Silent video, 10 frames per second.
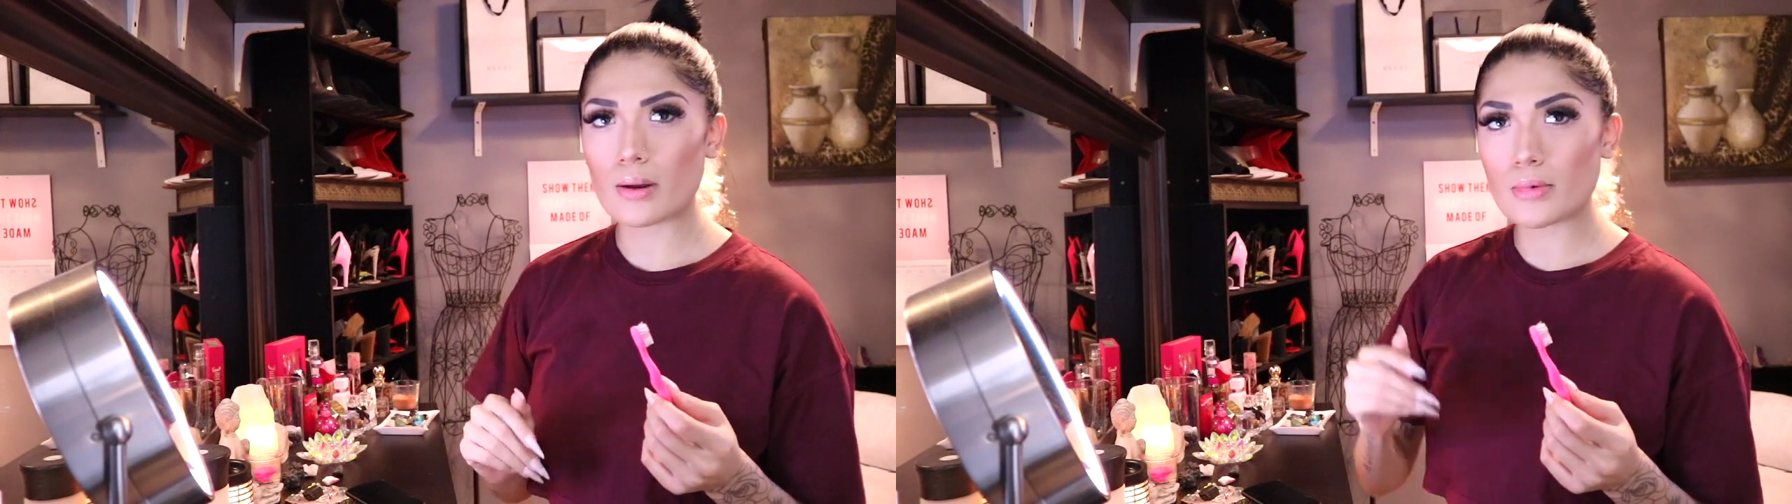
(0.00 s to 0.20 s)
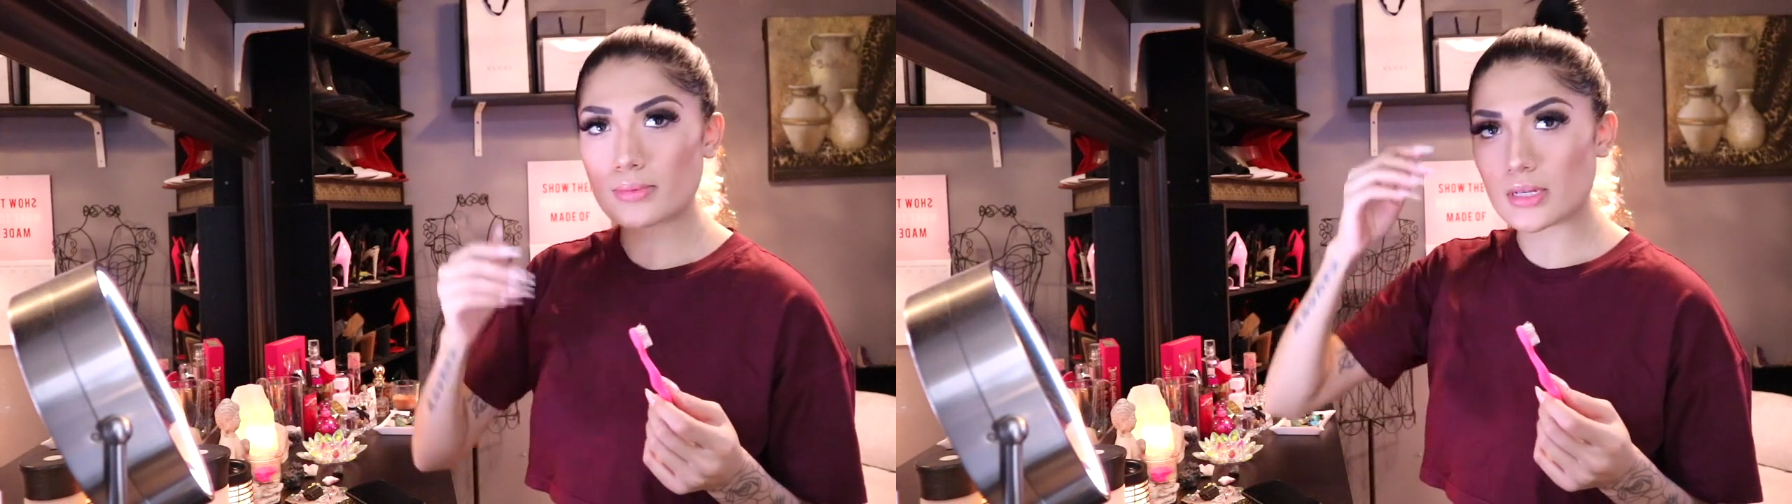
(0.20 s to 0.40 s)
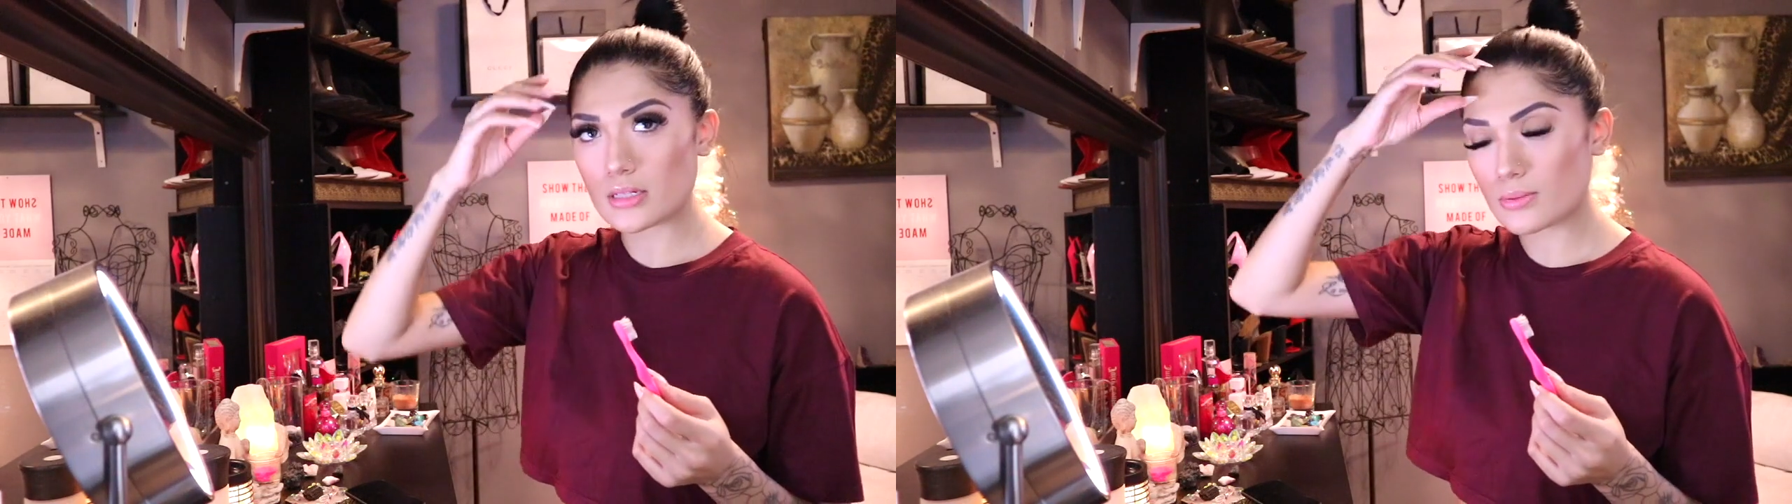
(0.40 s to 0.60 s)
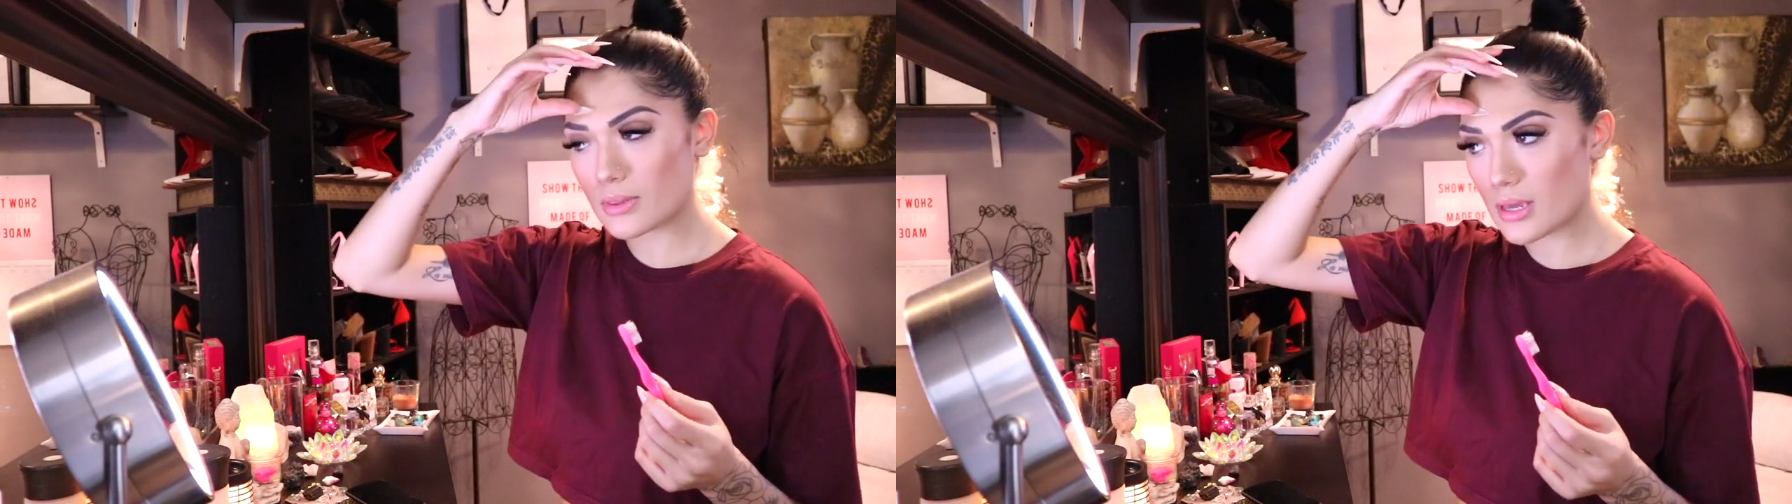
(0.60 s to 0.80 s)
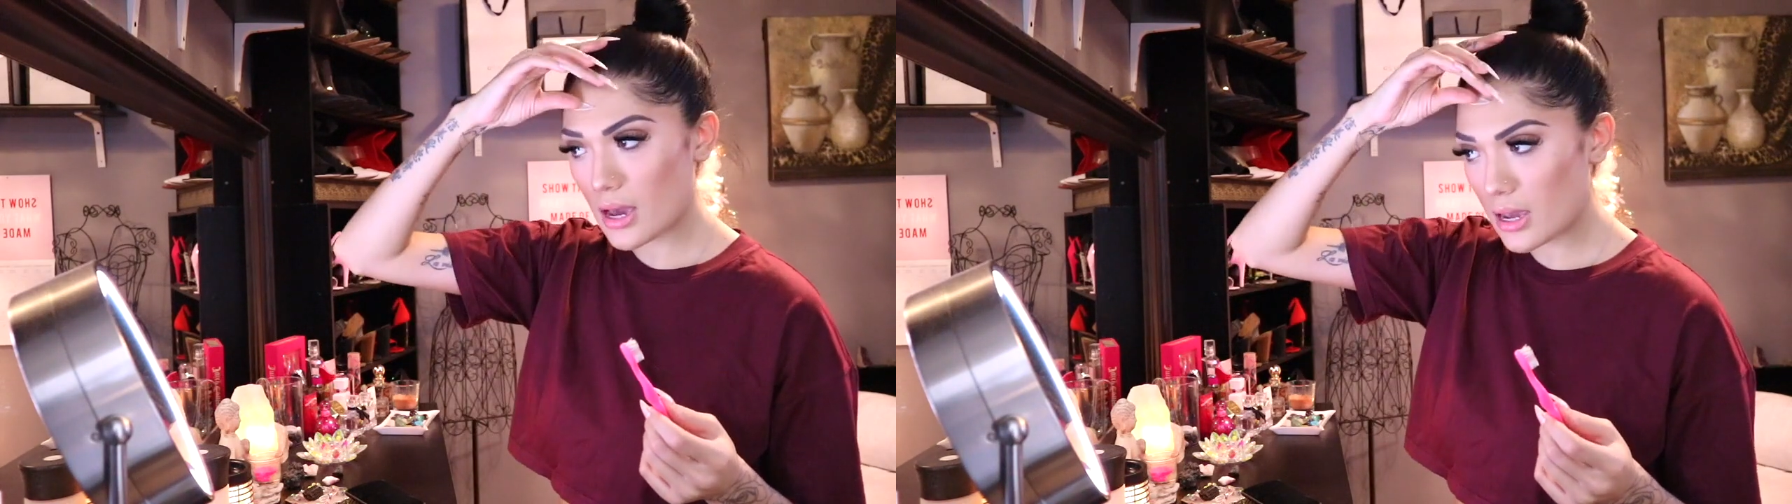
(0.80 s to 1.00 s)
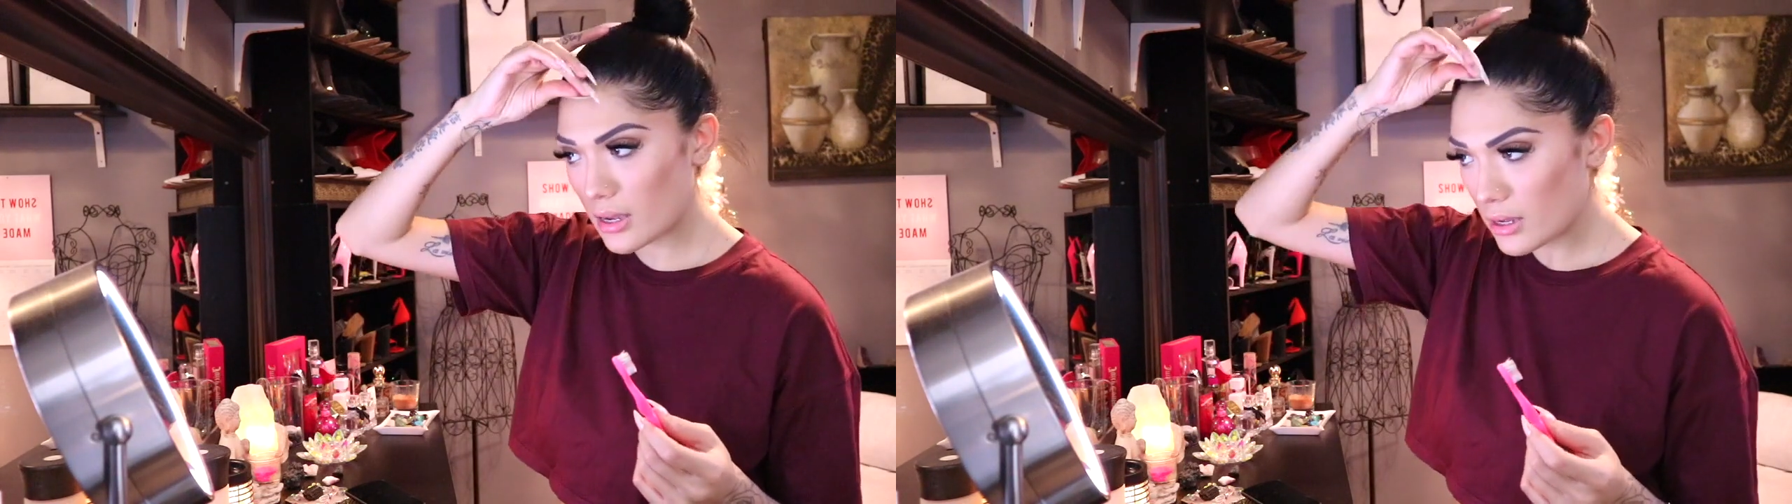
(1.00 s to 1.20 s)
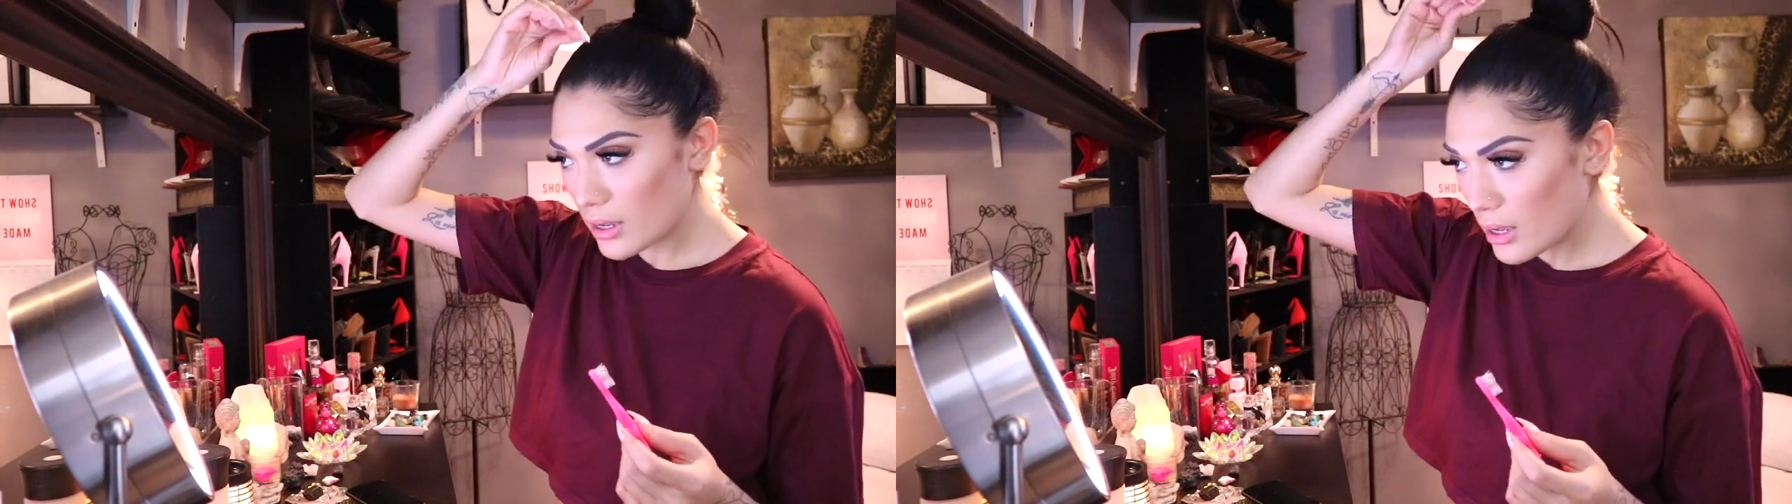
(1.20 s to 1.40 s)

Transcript: I'm obsessed with yet.